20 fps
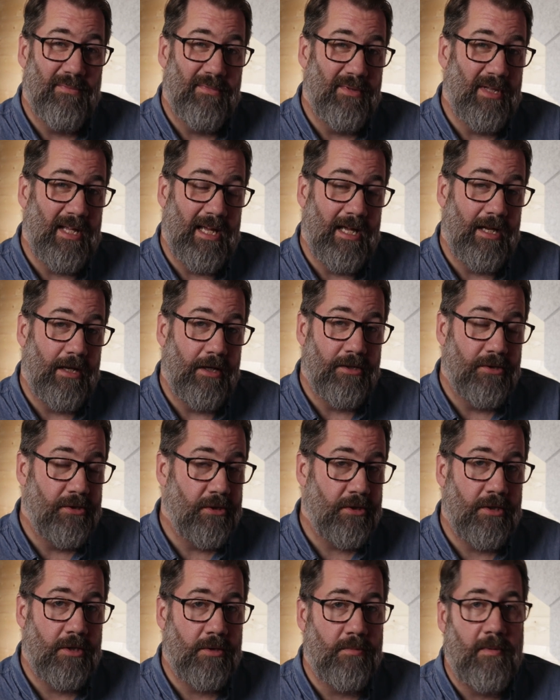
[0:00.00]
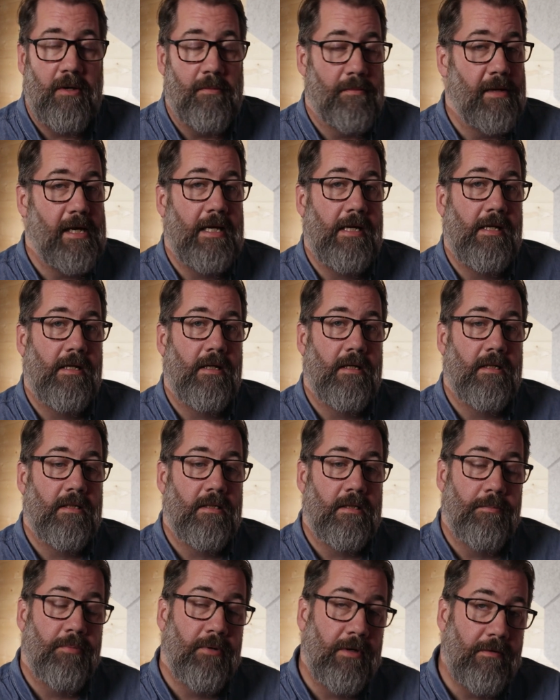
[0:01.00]
They're just as well made
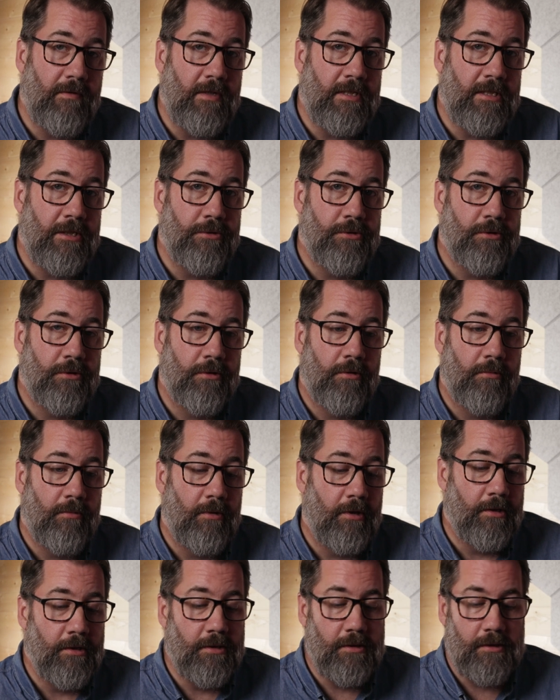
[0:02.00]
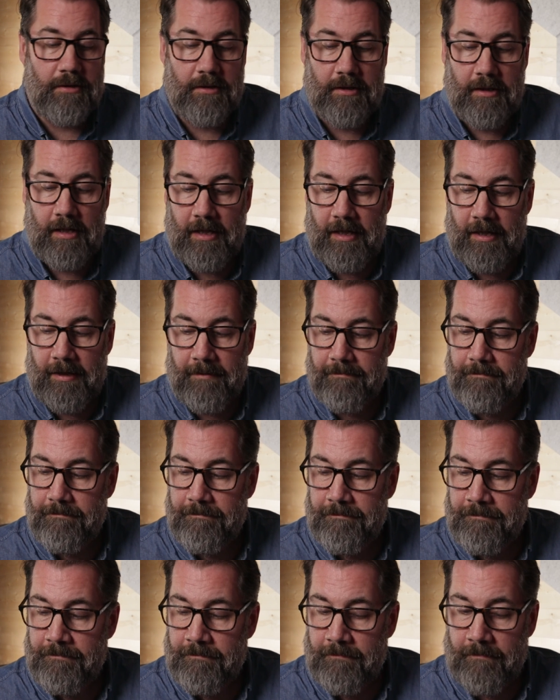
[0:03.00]
as the previous Endura ones.
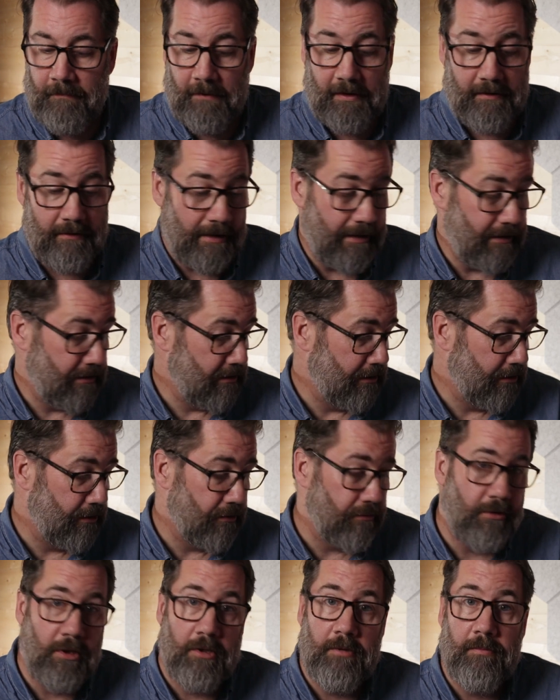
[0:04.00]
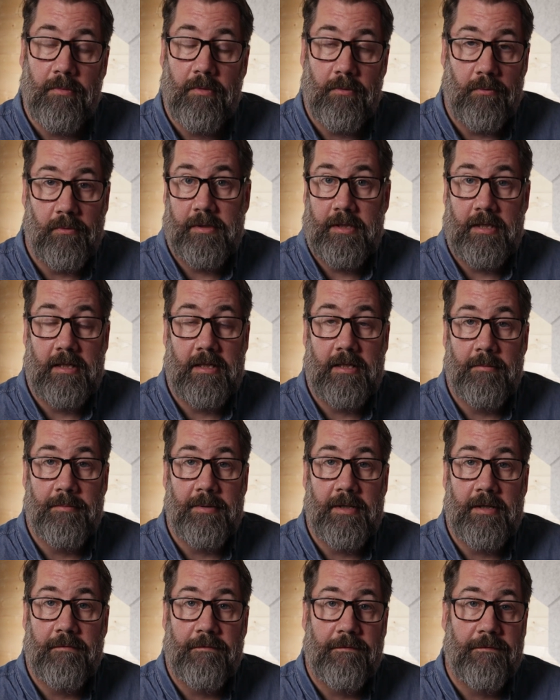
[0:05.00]
They actually do come with a little
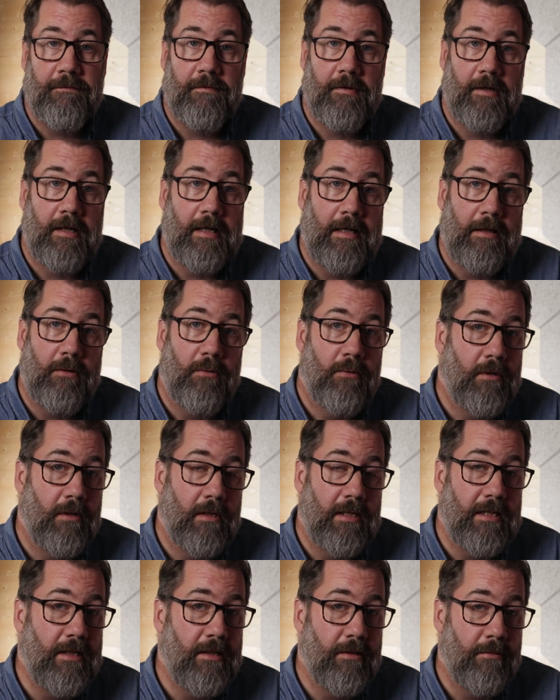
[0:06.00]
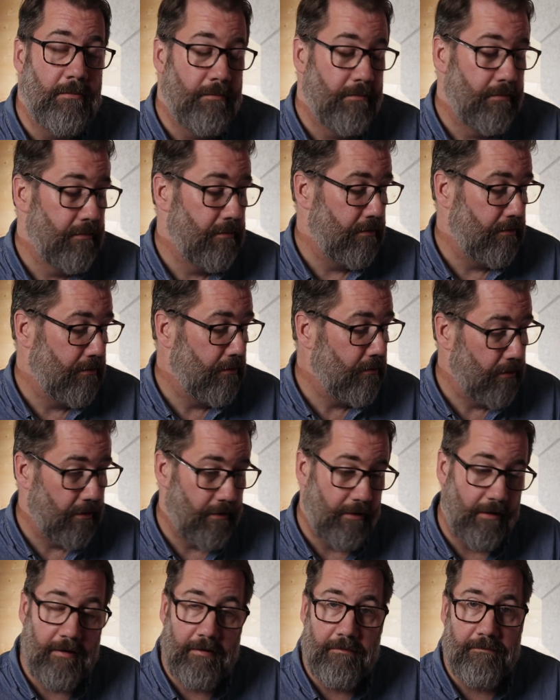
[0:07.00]
bit of oil in them,
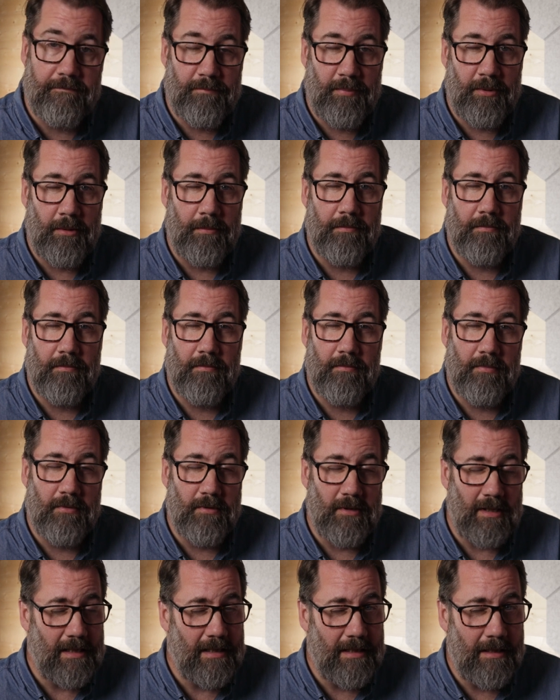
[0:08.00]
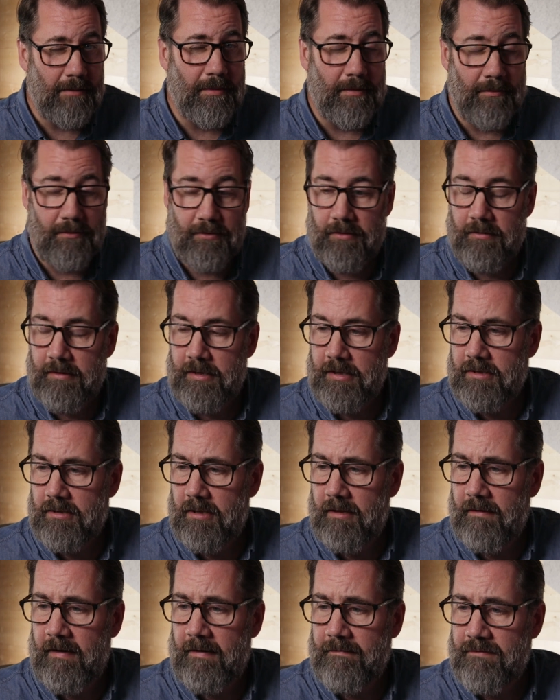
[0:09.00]
although I've popped a little bit more in,
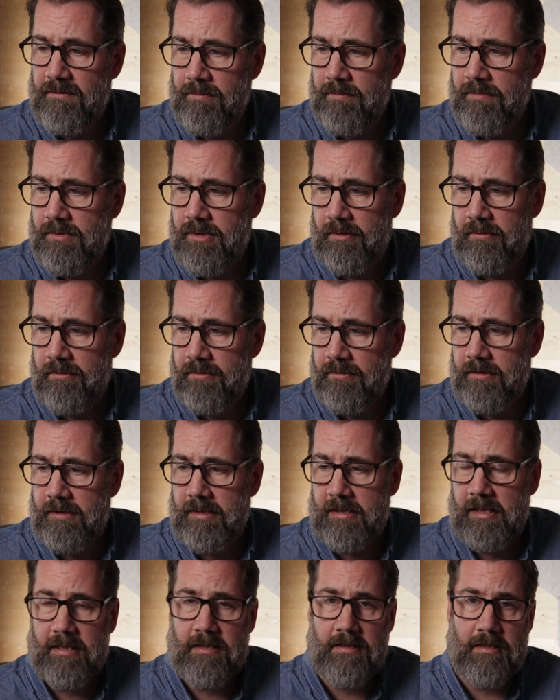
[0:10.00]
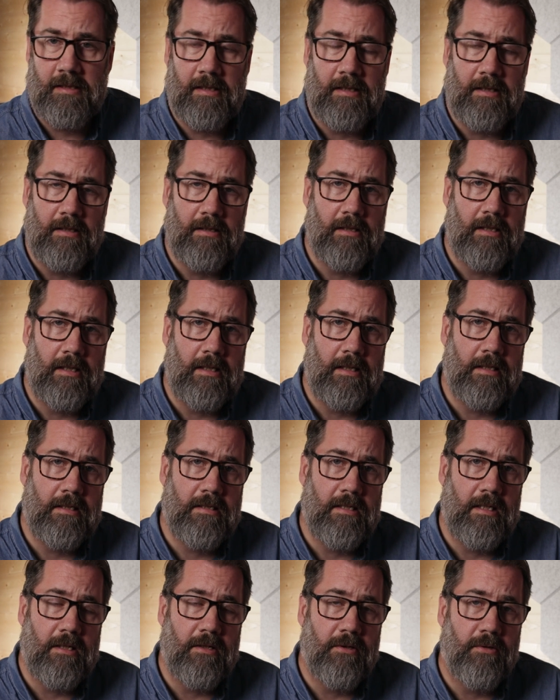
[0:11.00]
so I'll have some 200 CST
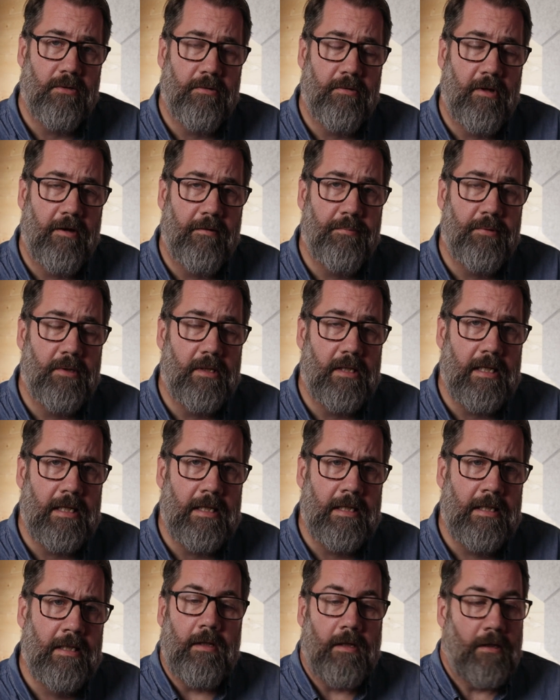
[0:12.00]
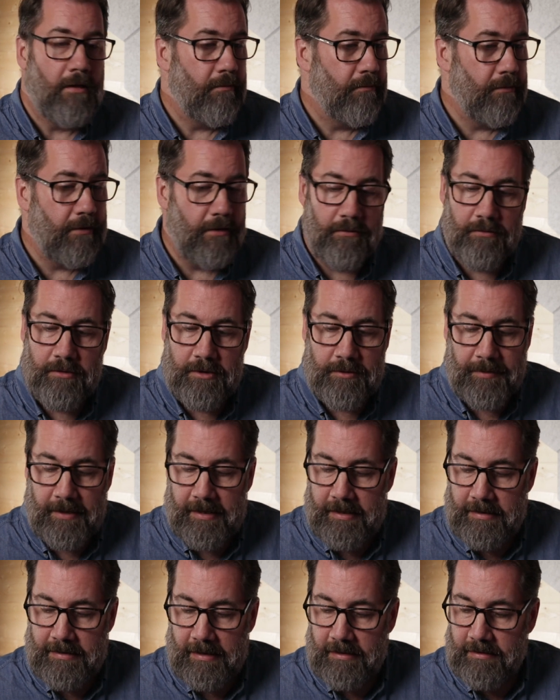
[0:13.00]
silicone oil that I've put in there. They come with all the
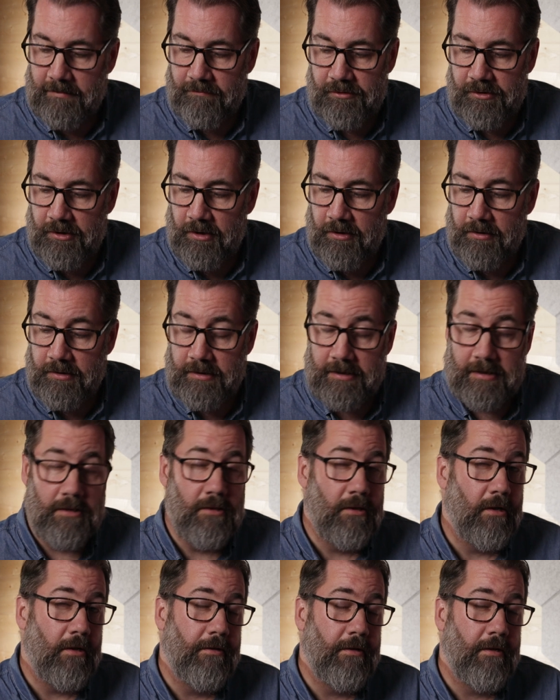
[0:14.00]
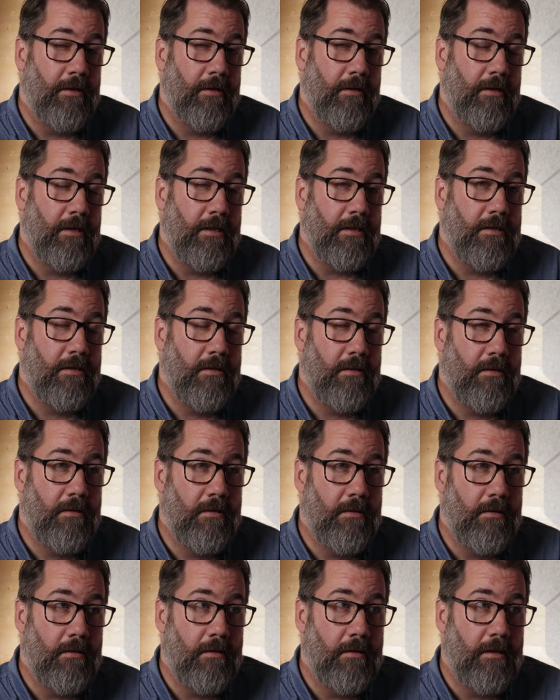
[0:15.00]
spare sets of shocks.
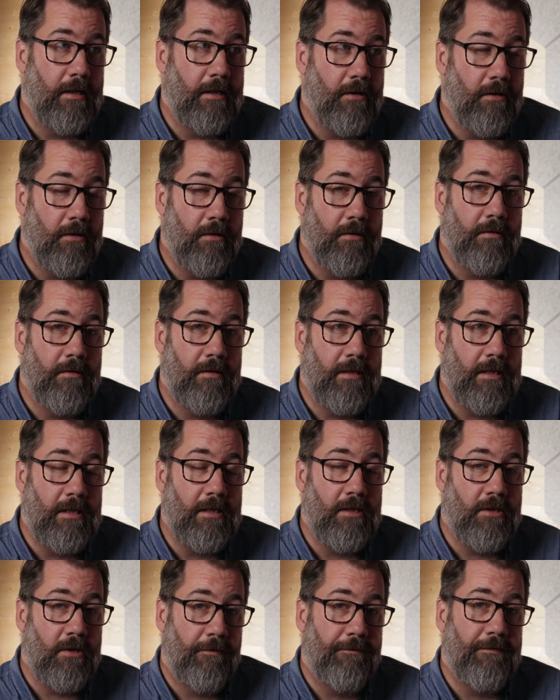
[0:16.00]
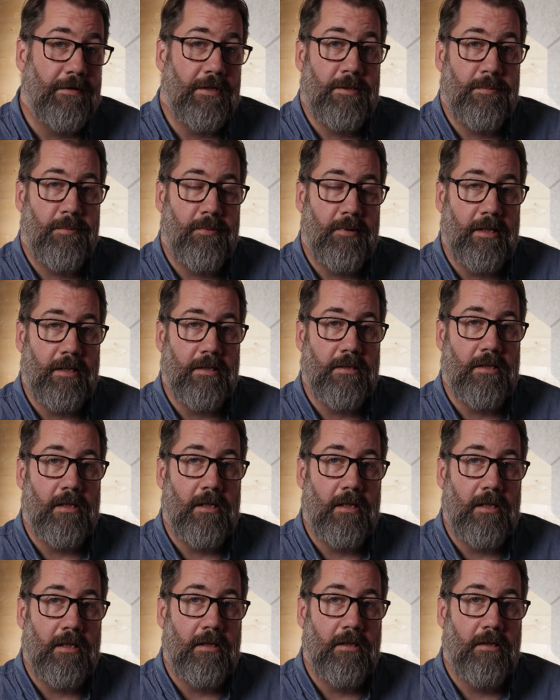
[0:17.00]
They're not the softest springs that
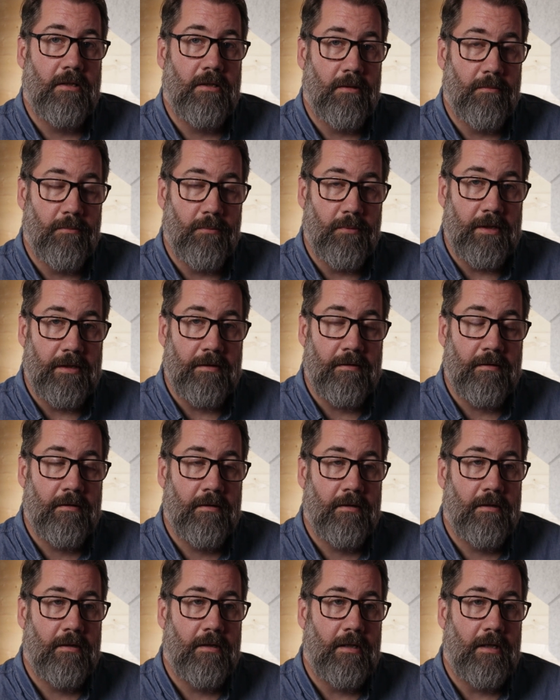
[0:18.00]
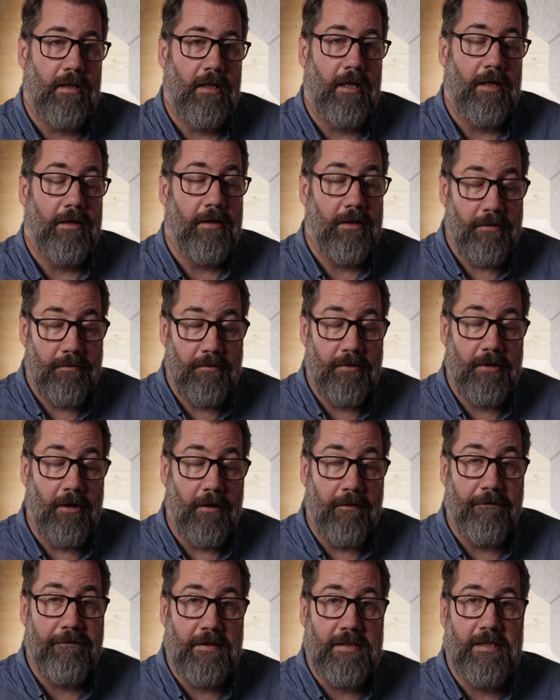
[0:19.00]
they come with that
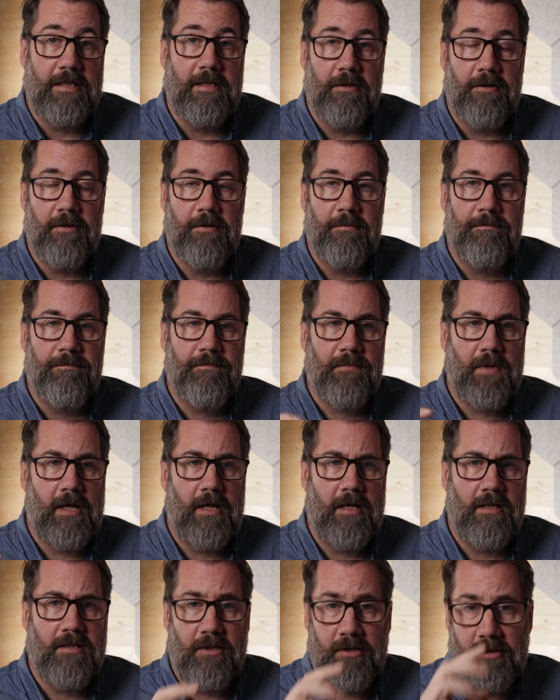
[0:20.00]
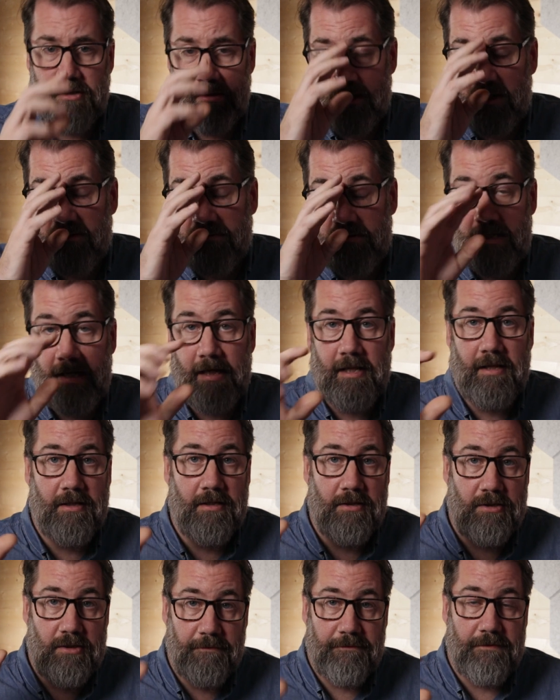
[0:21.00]
are fitted on them, so you do have to get
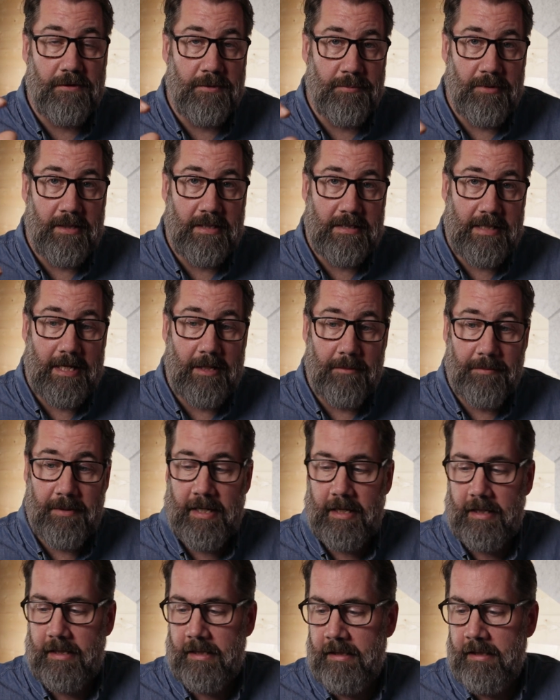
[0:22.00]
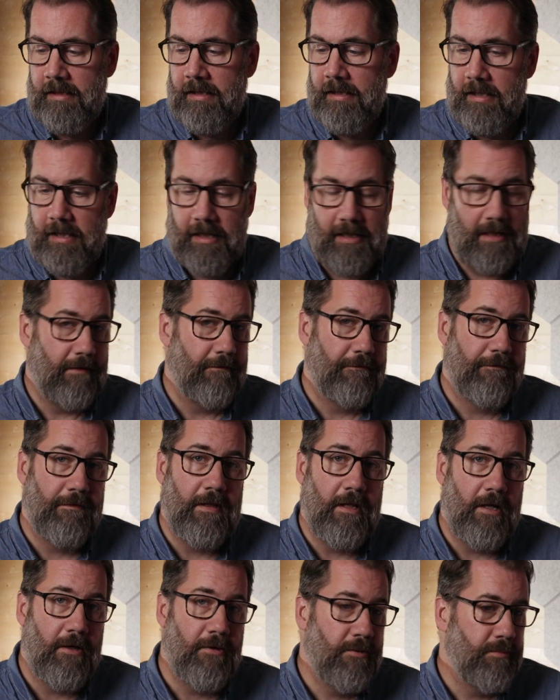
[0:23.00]
the softer springs out of the pack and
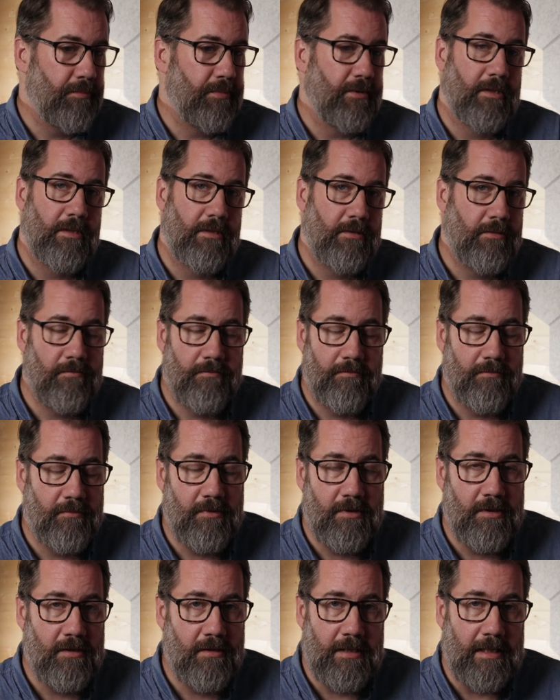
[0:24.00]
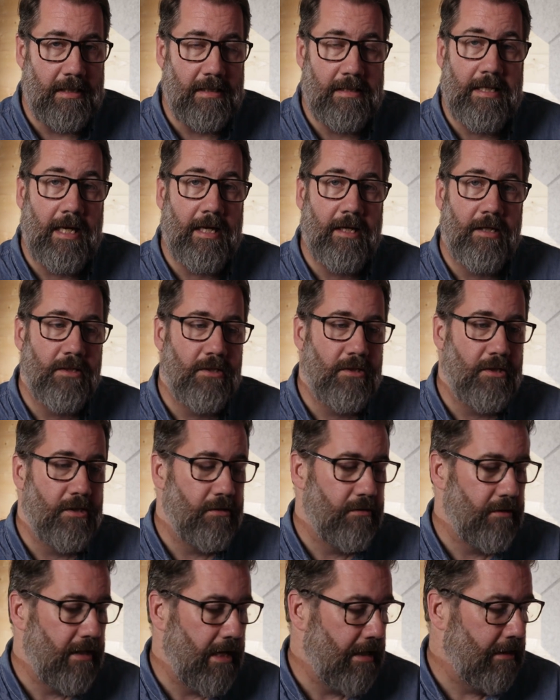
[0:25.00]
fit those, but it takes seconds to
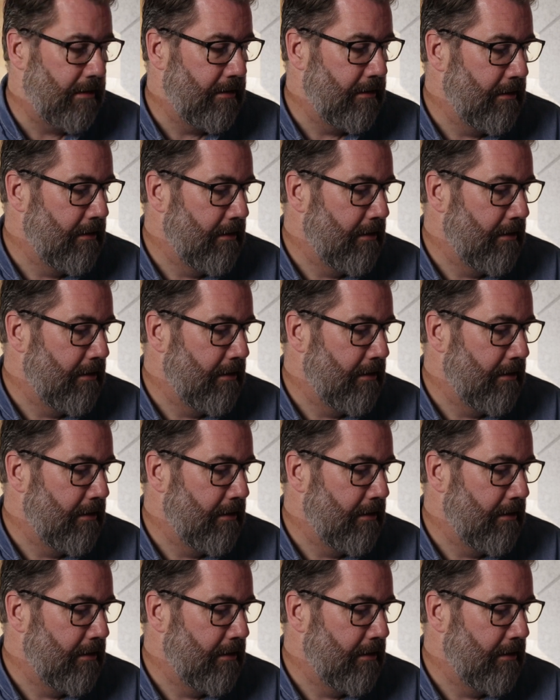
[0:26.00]
do that.